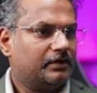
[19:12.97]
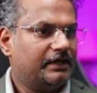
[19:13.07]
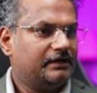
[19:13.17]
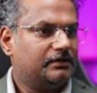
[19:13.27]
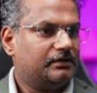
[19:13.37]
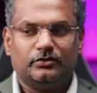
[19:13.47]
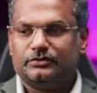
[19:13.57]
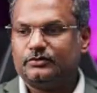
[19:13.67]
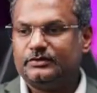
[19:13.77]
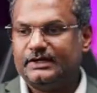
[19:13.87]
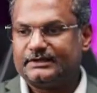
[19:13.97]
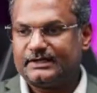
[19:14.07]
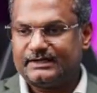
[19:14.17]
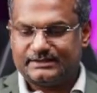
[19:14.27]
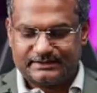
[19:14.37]
Okay, go through the
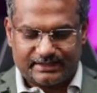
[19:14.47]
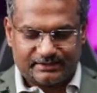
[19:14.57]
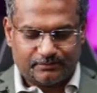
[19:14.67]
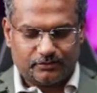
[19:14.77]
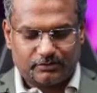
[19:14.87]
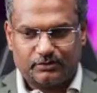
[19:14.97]
attached textbook